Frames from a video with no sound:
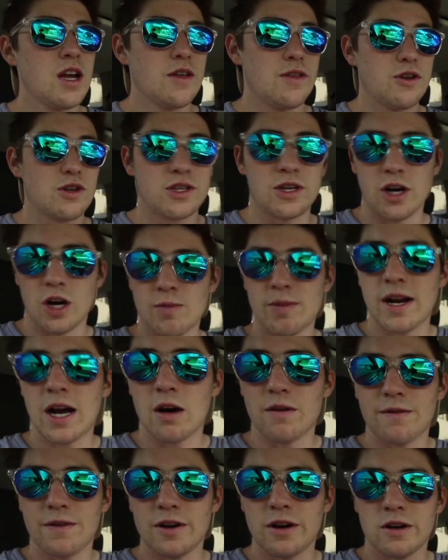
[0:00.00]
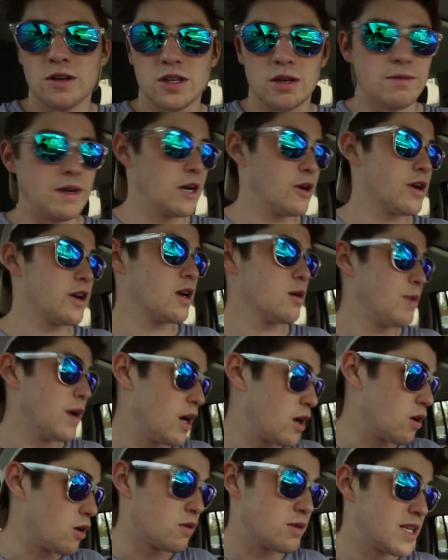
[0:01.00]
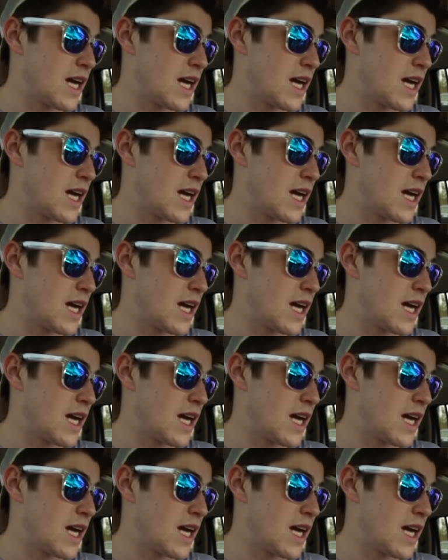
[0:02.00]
there's an Urban Outfitters, American Apparel,